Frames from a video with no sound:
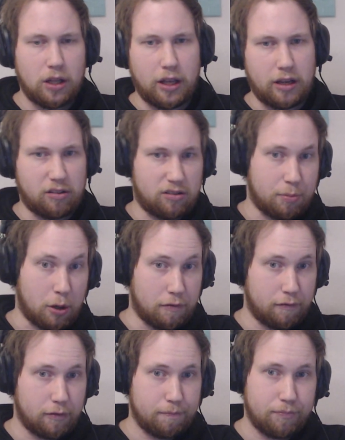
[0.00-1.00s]
like a
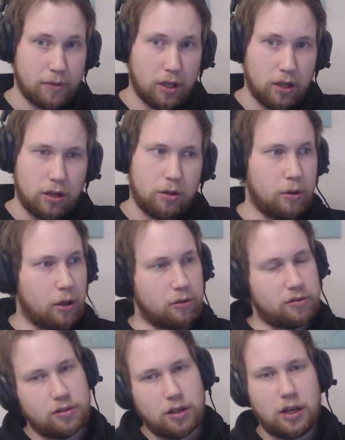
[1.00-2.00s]
Smurf? Who knows?